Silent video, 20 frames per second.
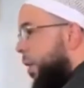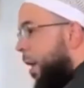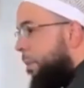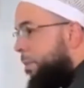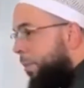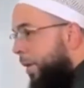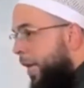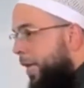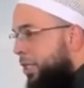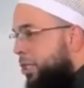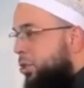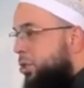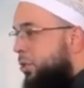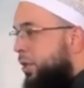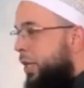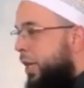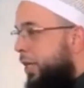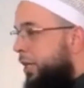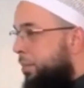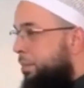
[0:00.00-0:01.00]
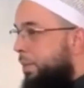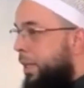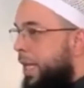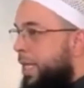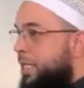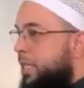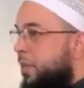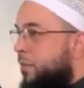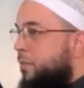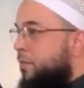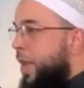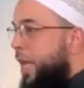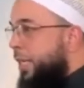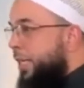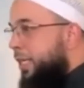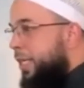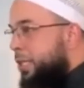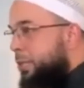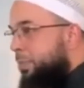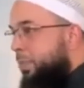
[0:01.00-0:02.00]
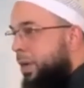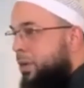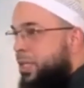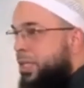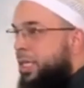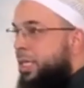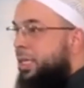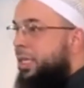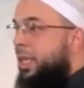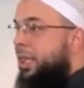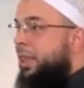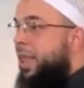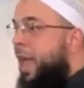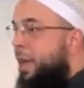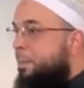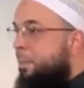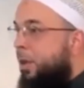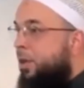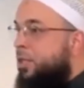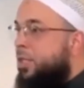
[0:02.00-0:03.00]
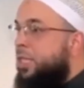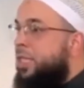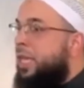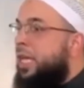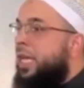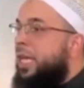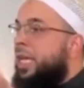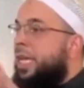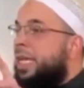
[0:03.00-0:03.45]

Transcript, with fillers: one place to another place, infect this person and then that person,